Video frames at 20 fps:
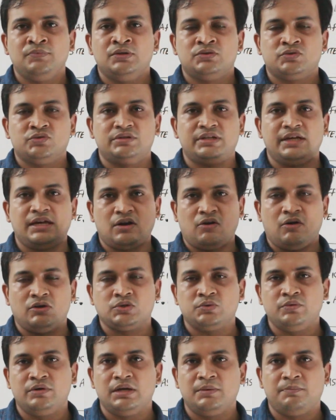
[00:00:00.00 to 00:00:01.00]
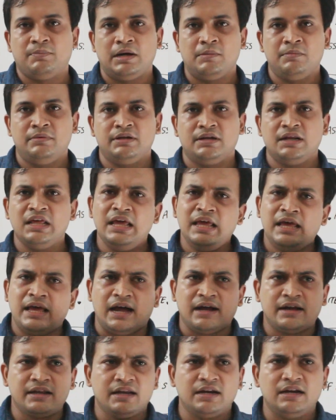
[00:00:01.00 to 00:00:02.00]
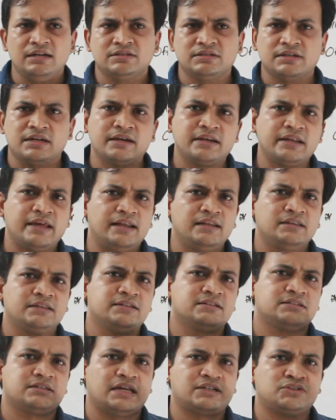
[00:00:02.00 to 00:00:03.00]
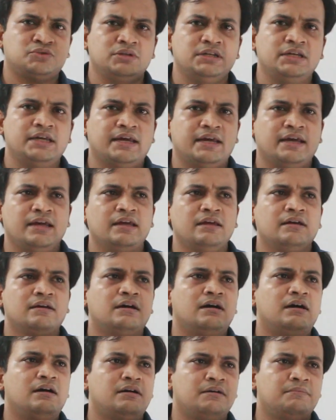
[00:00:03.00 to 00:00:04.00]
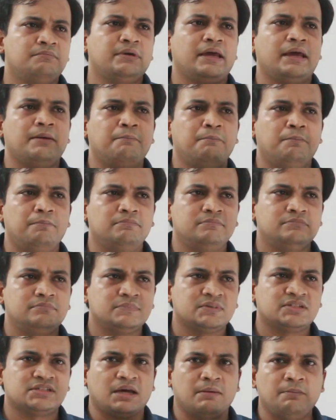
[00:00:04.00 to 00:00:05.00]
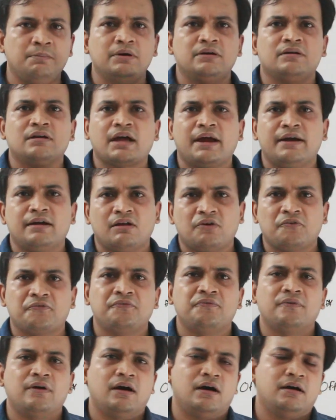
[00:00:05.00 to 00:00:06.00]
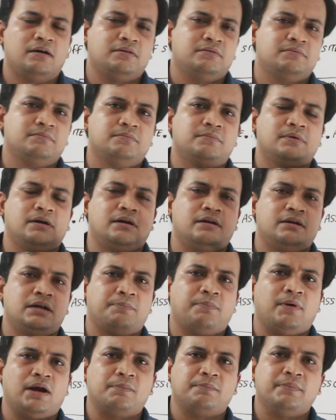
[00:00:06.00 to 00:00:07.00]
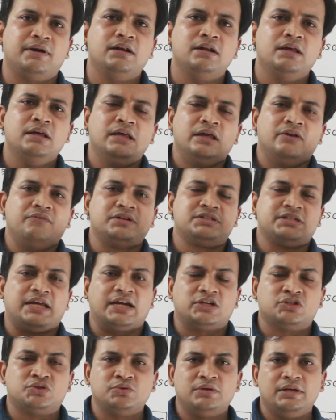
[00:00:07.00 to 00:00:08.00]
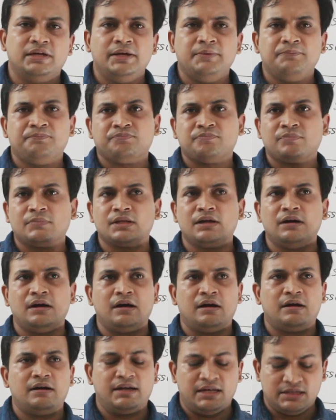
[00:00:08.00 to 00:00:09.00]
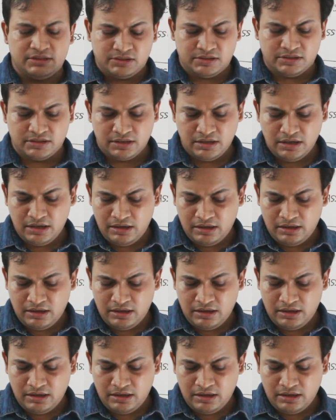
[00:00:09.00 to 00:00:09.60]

So they are also a department here. Agriculture and health is actually a sub kind of department which actually does